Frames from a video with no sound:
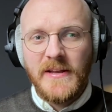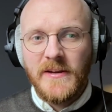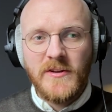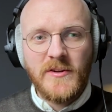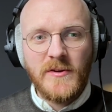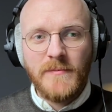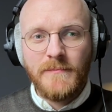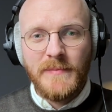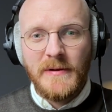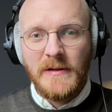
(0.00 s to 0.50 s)
you
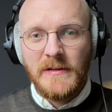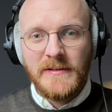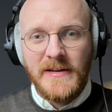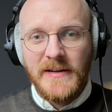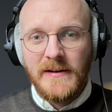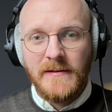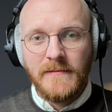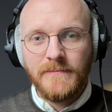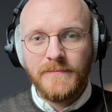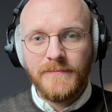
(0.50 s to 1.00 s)
can build
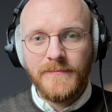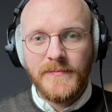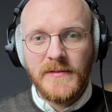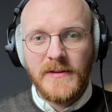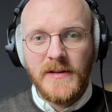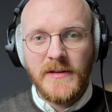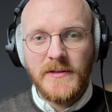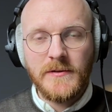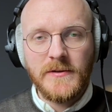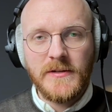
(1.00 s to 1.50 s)
in?
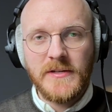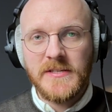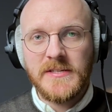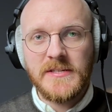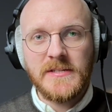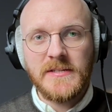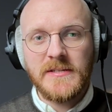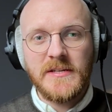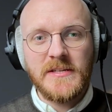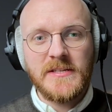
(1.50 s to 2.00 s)
Can you
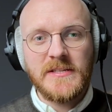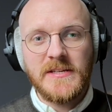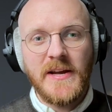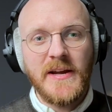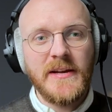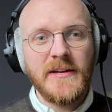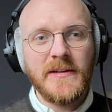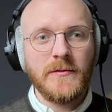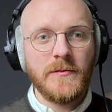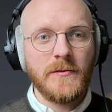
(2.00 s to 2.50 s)

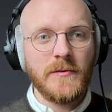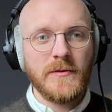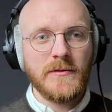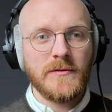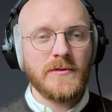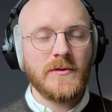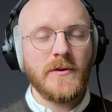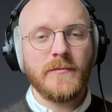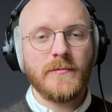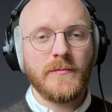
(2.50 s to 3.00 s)
design your
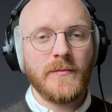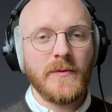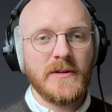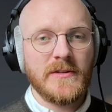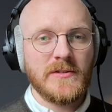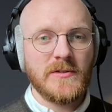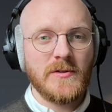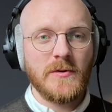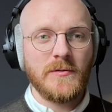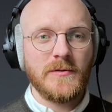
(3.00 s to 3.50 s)
software
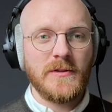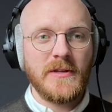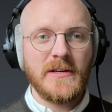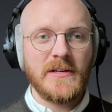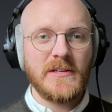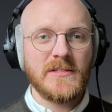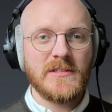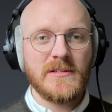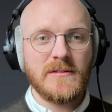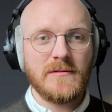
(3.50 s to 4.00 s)
so that
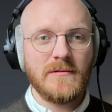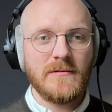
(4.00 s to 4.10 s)
it's